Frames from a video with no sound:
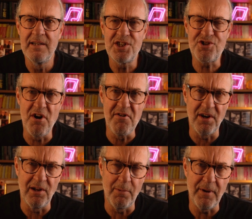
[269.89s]
Strode on
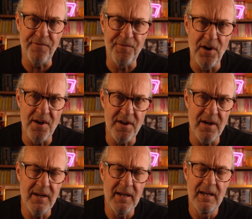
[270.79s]
a little bit
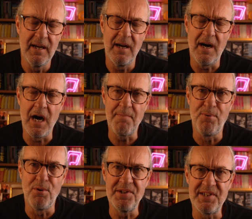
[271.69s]
further, I
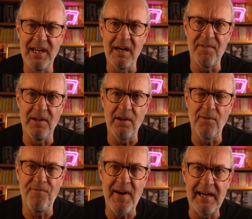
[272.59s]
pointed out the
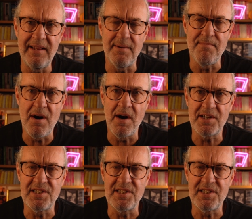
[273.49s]
little valley that marks